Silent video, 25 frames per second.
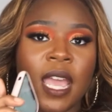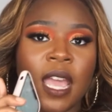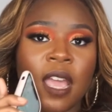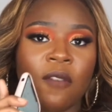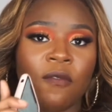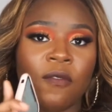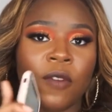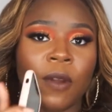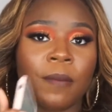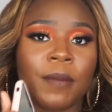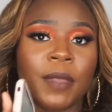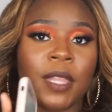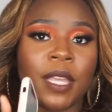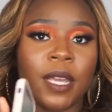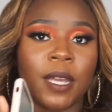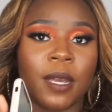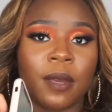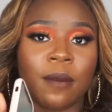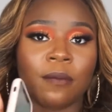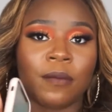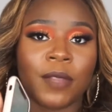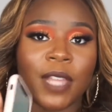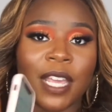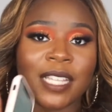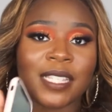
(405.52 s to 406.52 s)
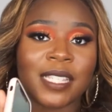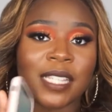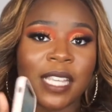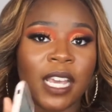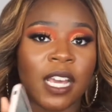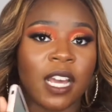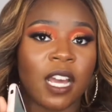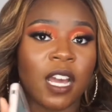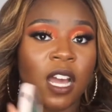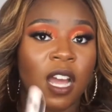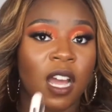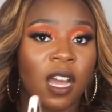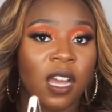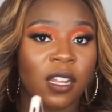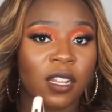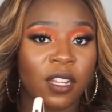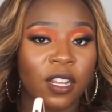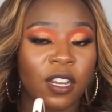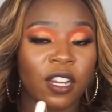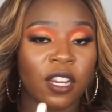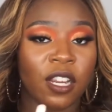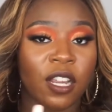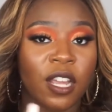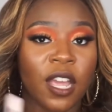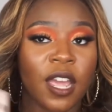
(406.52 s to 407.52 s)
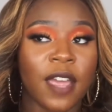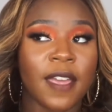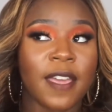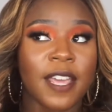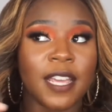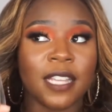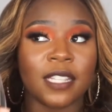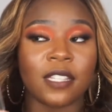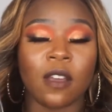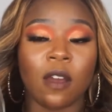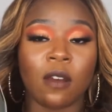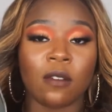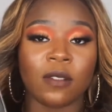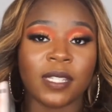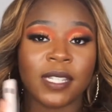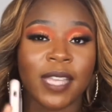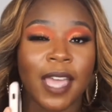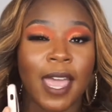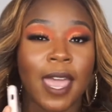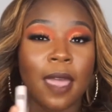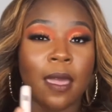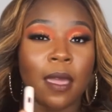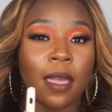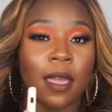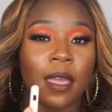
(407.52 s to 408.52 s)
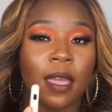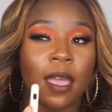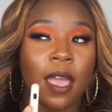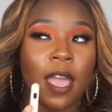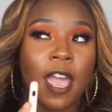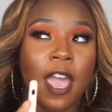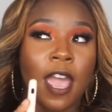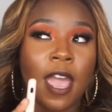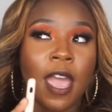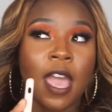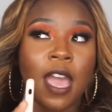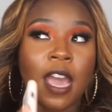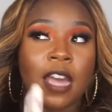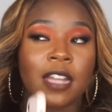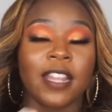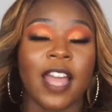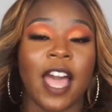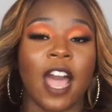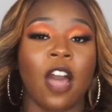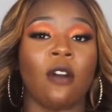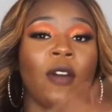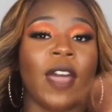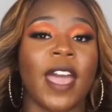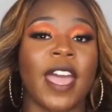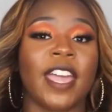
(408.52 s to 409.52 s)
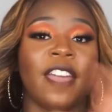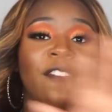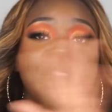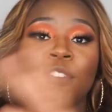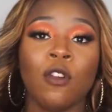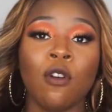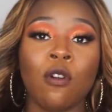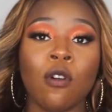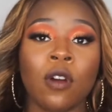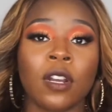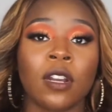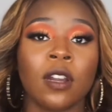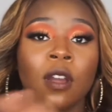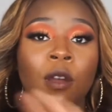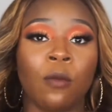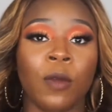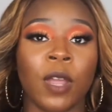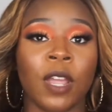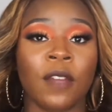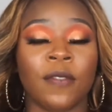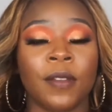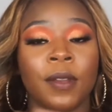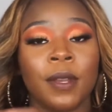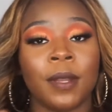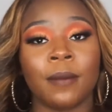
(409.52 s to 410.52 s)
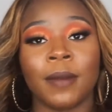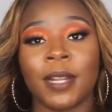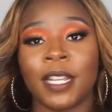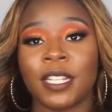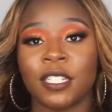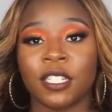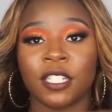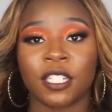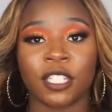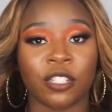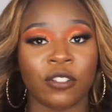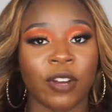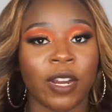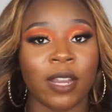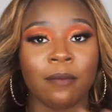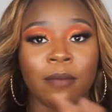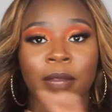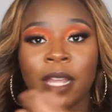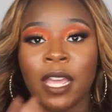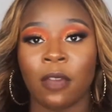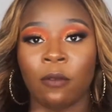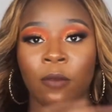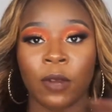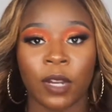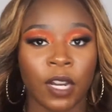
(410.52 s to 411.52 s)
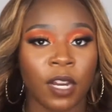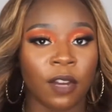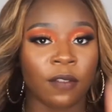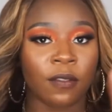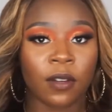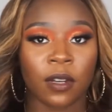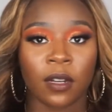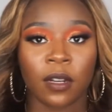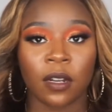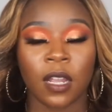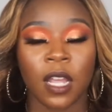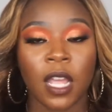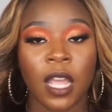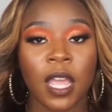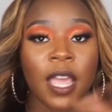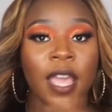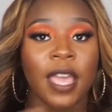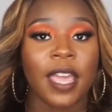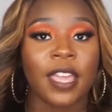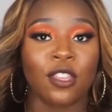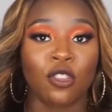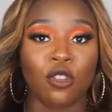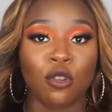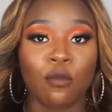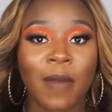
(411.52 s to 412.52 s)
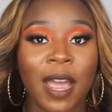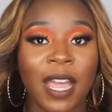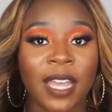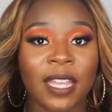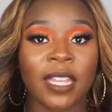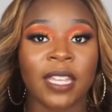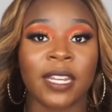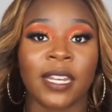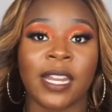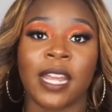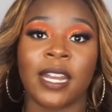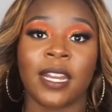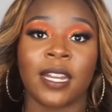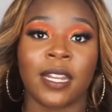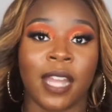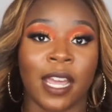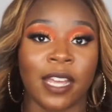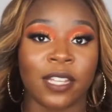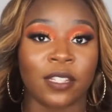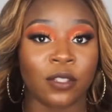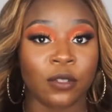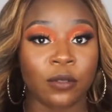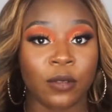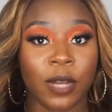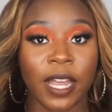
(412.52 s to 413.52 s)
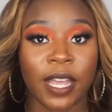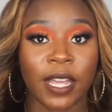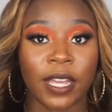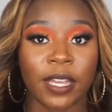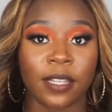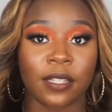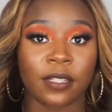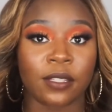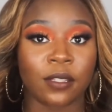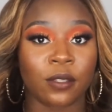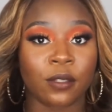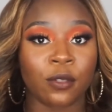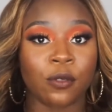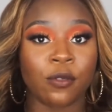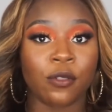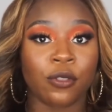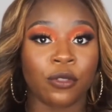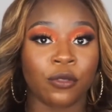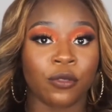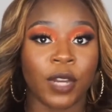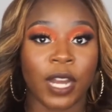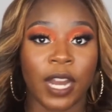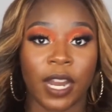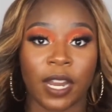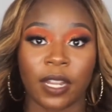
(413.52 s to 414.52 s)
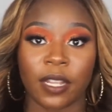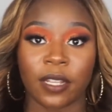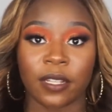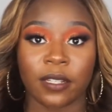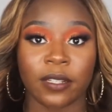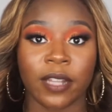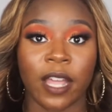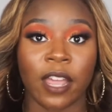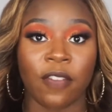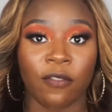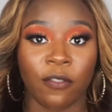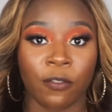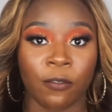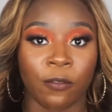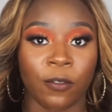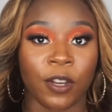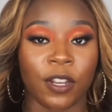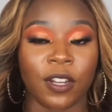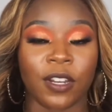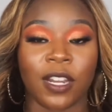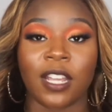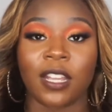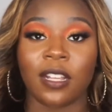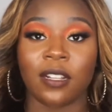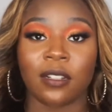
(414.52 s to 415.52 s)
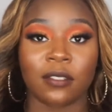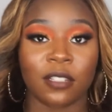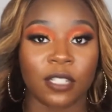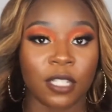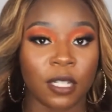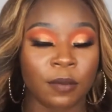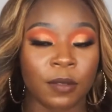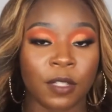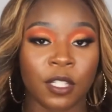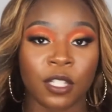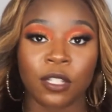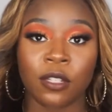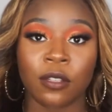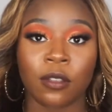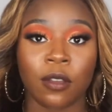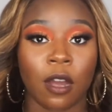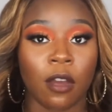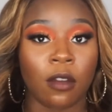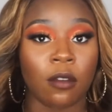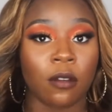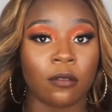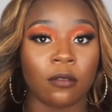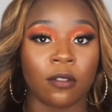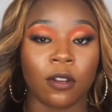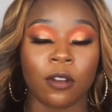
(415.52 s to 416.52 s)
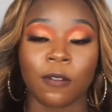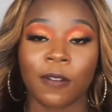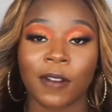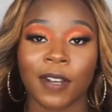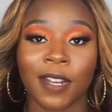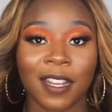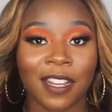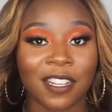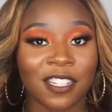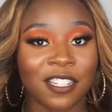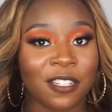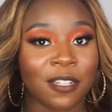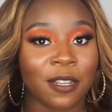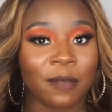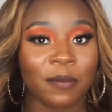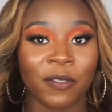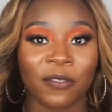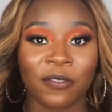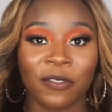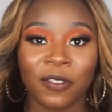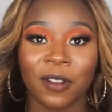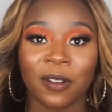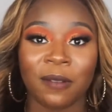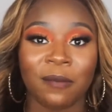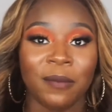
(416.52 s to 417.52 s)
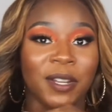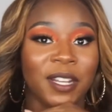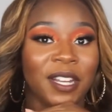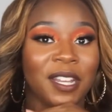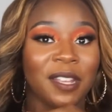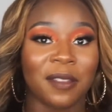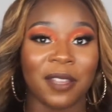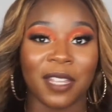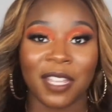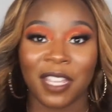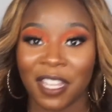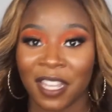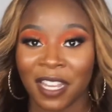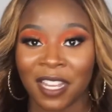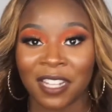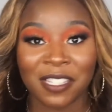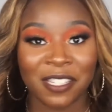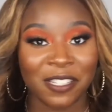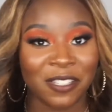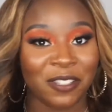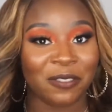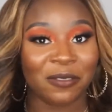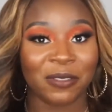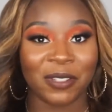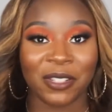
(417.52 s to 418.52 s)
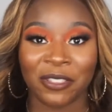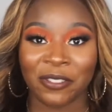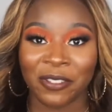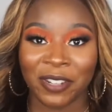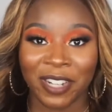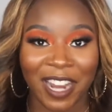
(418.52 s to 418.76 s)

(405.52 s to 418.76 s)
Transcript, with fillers: from them that's in color, it's gonna take, like okay, if you order a wig from them that's just straight black, whatever, you might get that in like two days, two or three days. Like for real, they ship it to you. I don't know where they shipping from, but it, it get to you in three